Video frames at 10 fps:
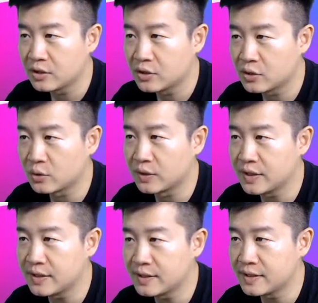So
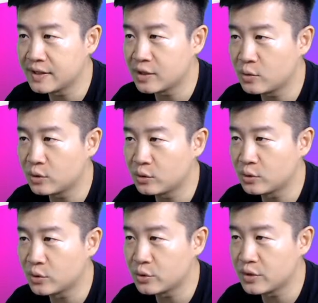this is equal
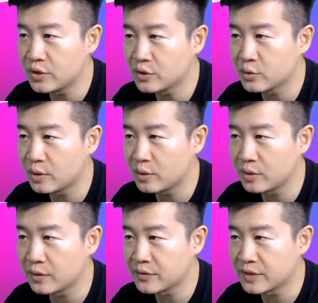to 3 square root
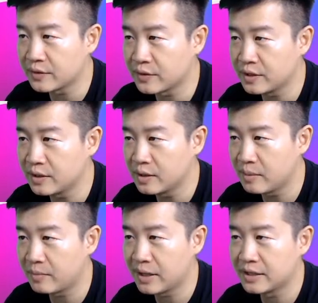of 7
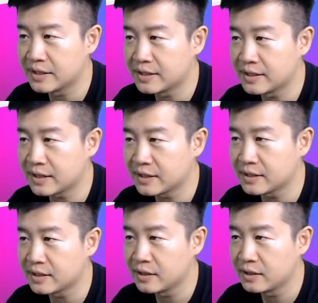minus
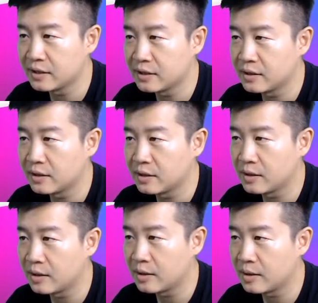6
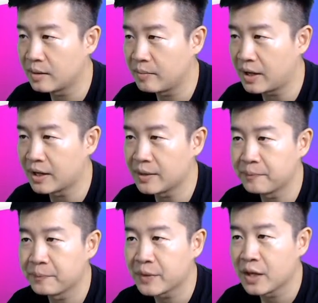pi.
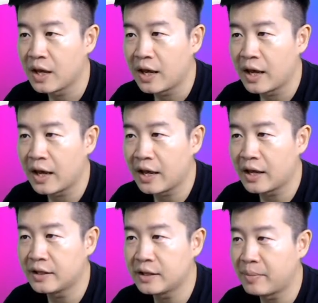
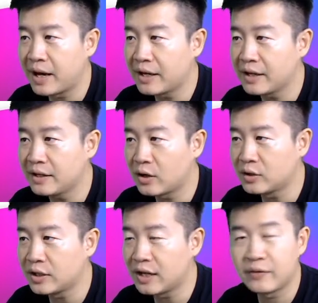And the pi on
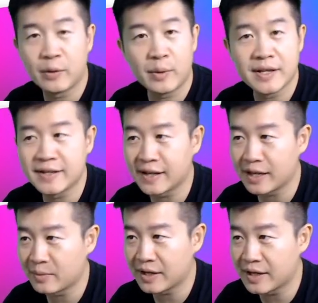the left and right hand side
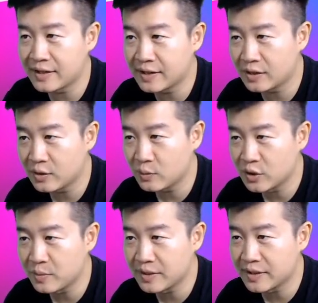can be cancelled,
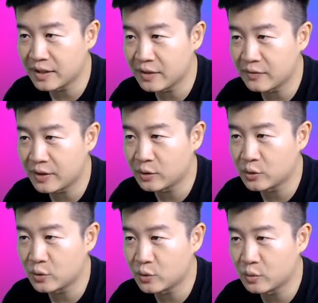which means that if I were
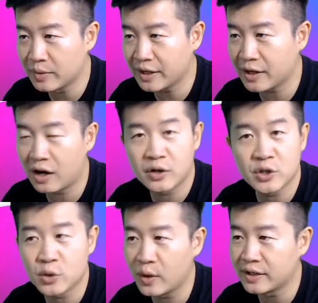to make r
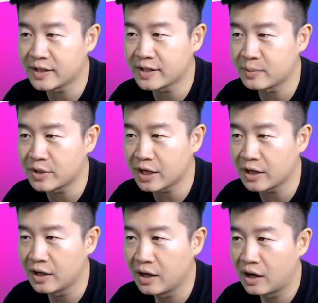square the
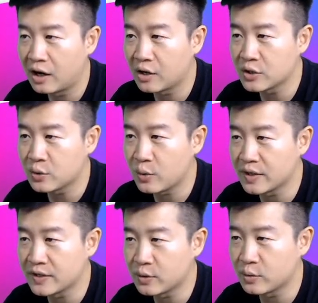subject, r squared
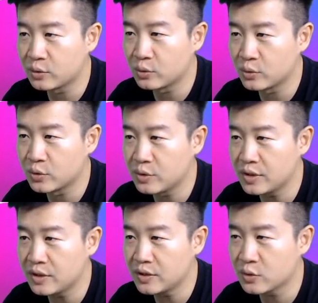is equal to
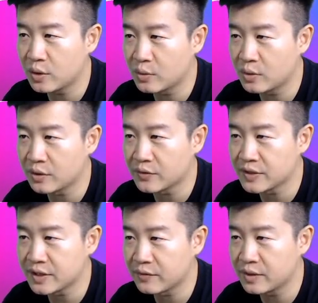3 square root of
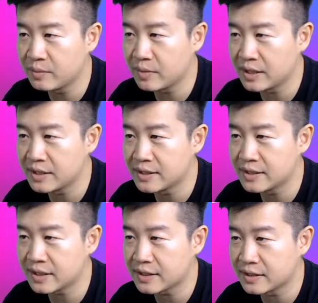7 minus
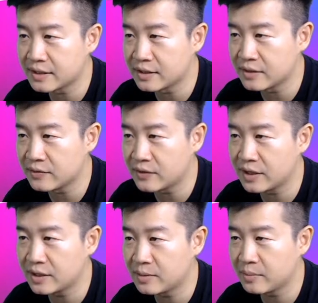6
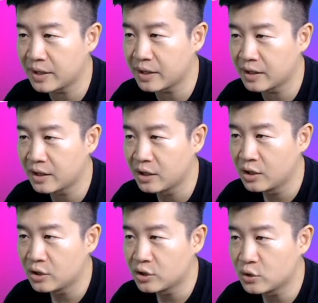divided by
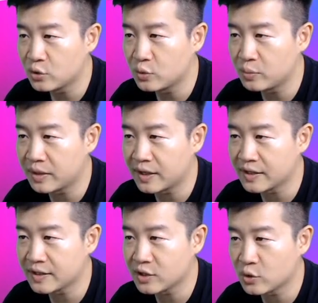2
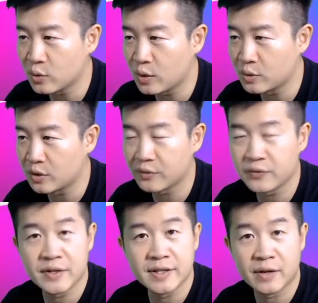plus square root of
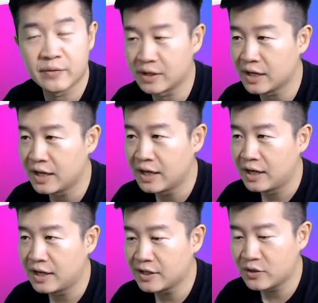7.
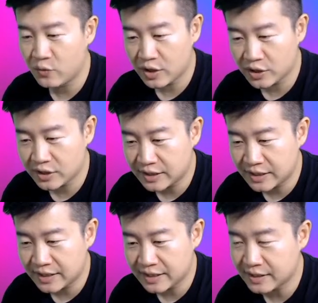Let's
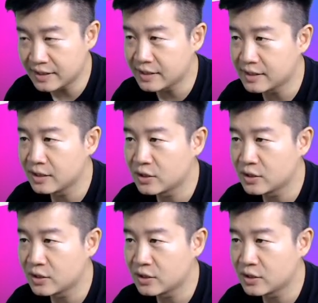rationalize this.